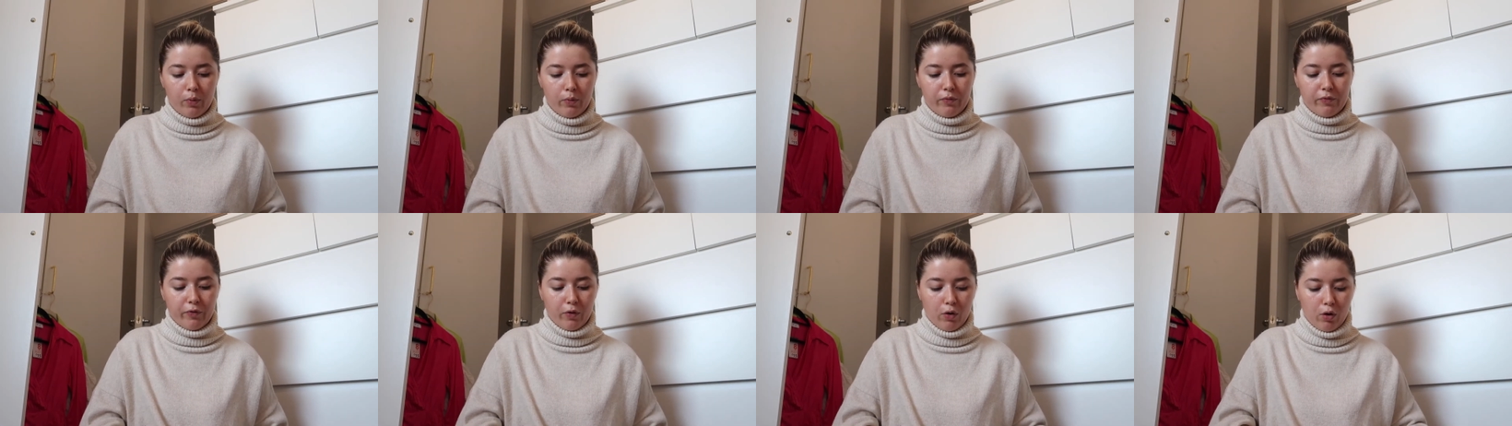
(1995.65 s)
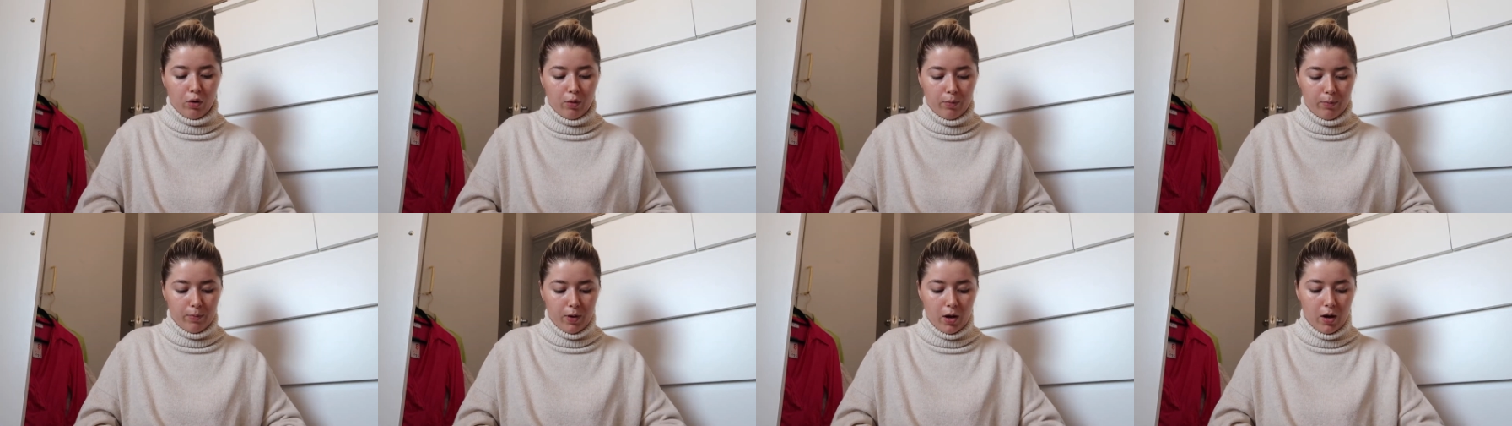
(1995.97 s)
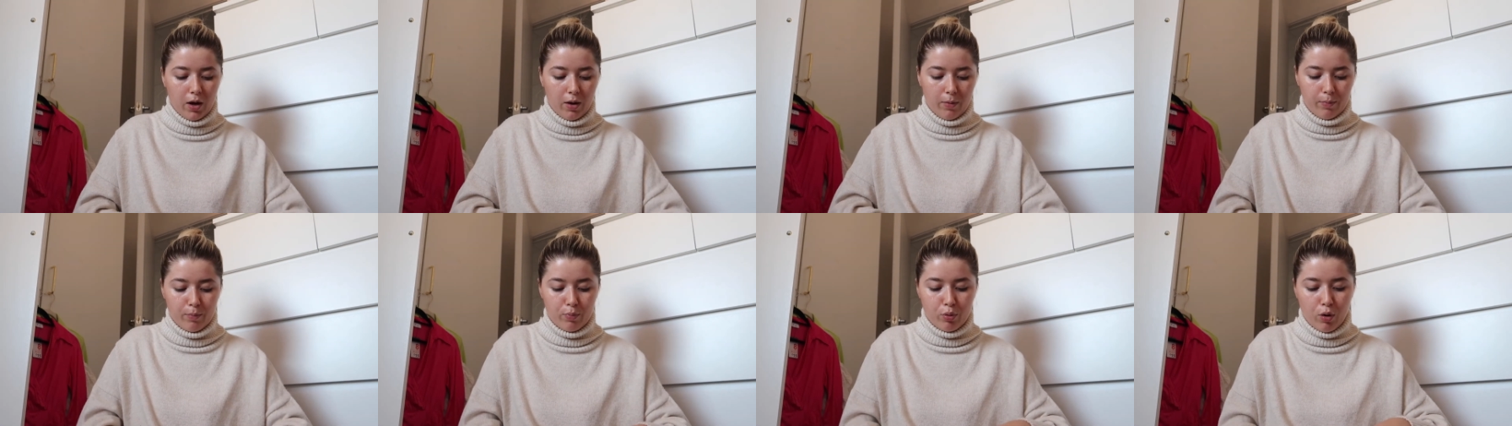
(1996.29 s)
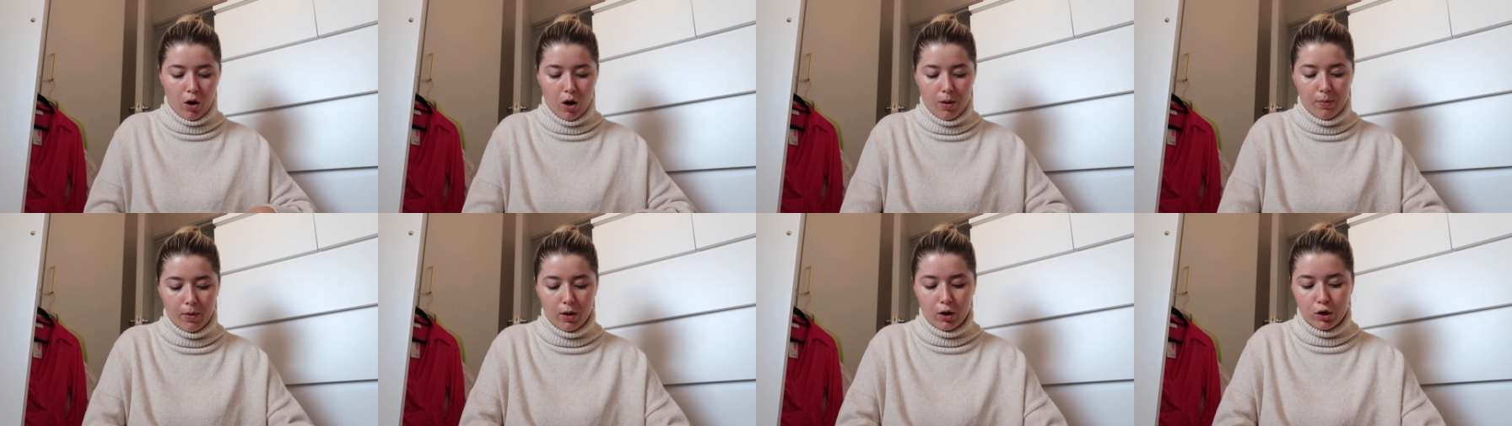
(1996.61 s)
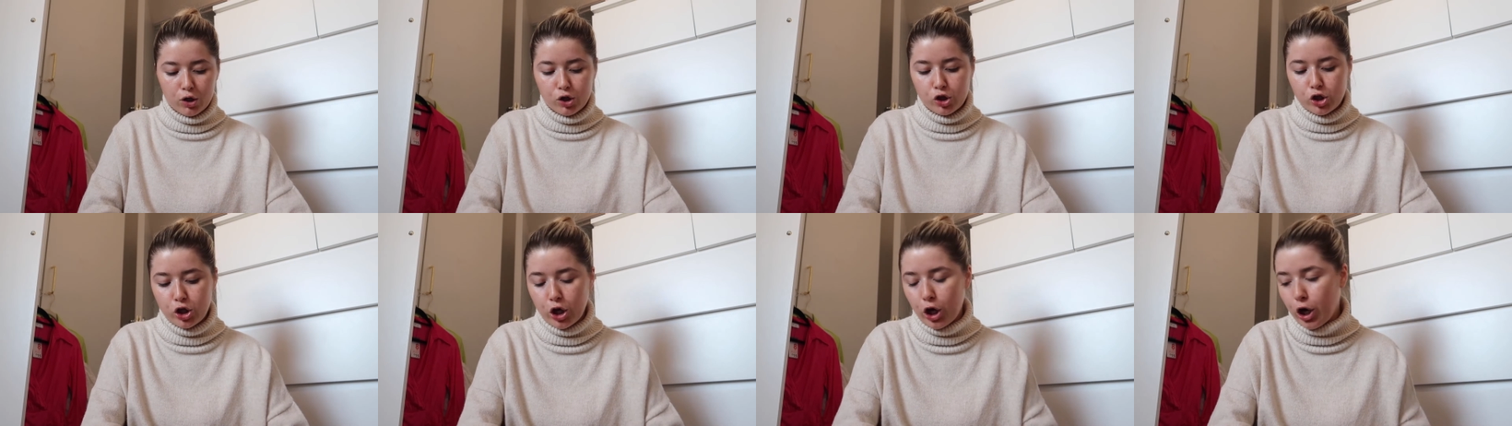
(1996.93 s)
from
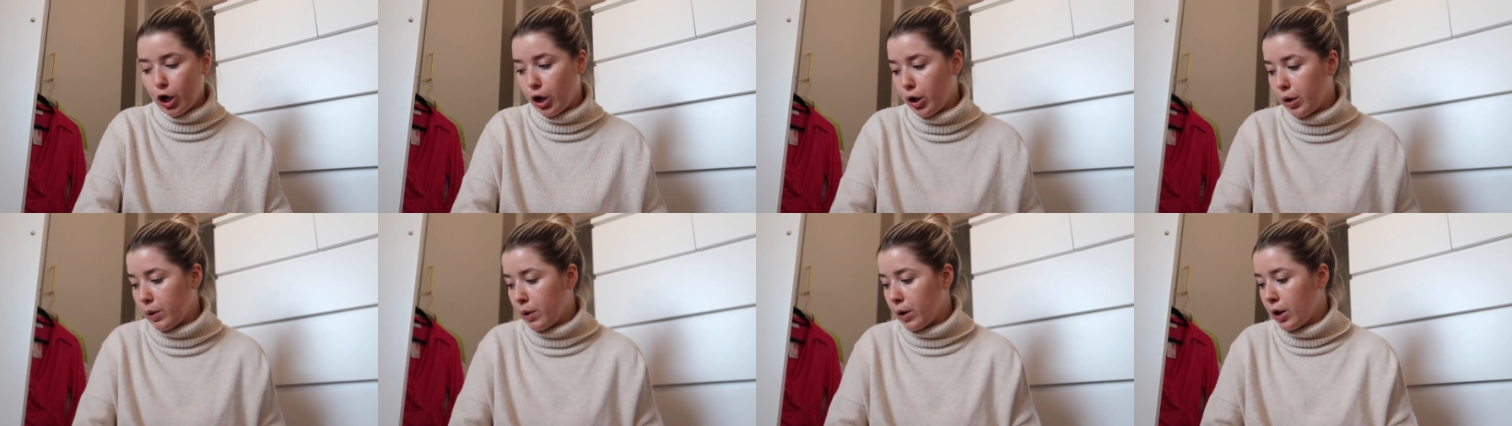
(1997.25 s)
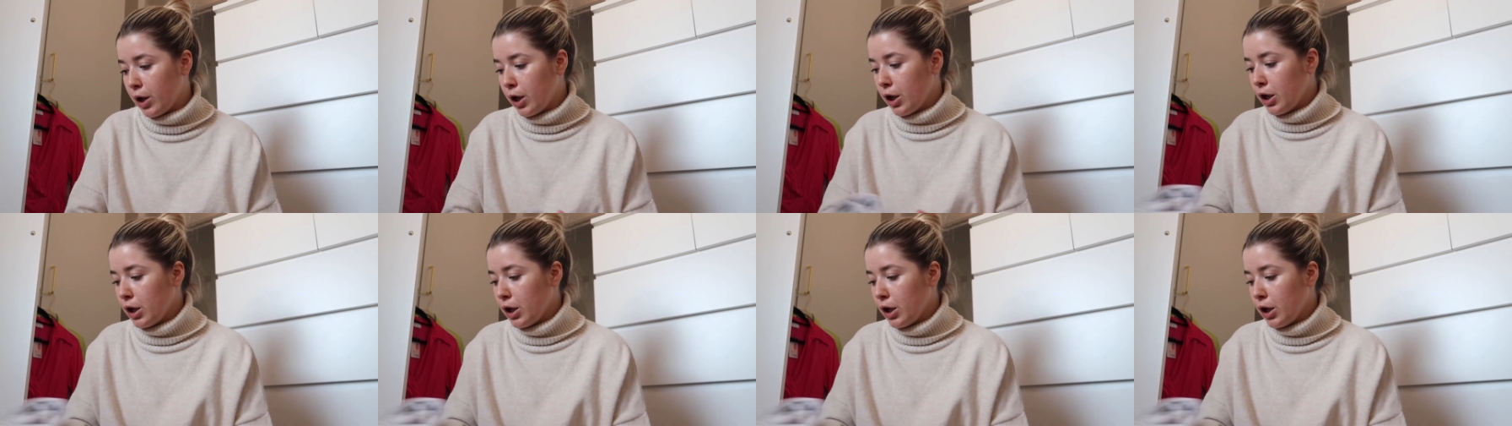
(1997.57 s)
Primark too.